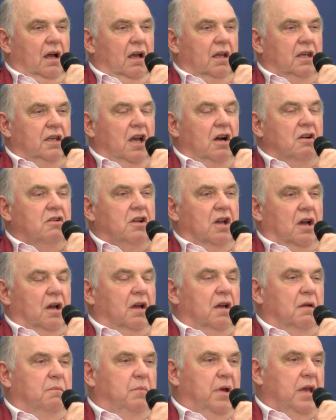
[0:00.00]
younger
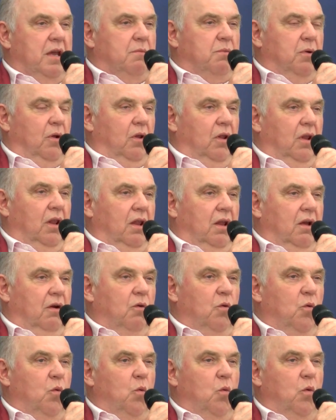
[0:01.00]
people
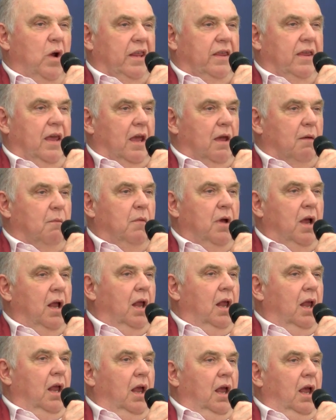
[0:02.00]
with him,
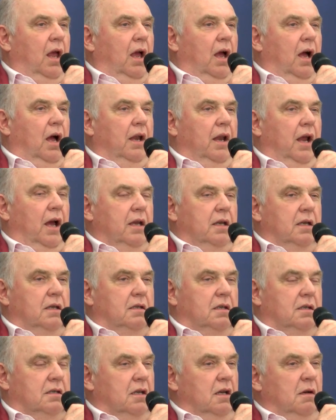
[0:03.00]
and I
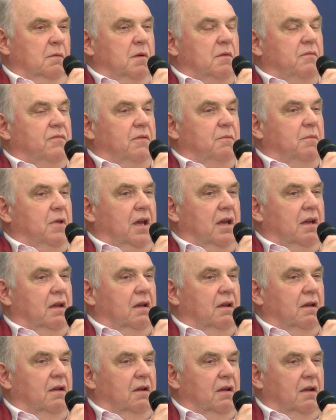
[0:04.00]
determined from their
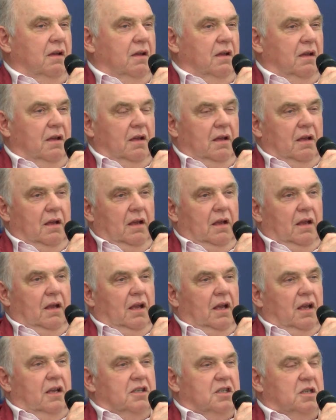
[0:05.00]

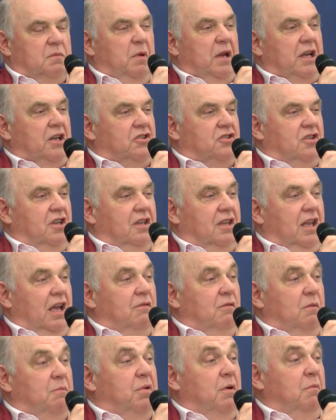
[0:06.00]
speech that they
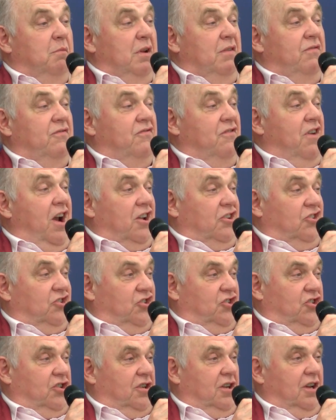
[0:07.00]
were probably
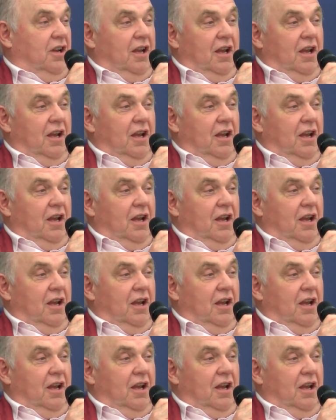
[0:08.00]
French.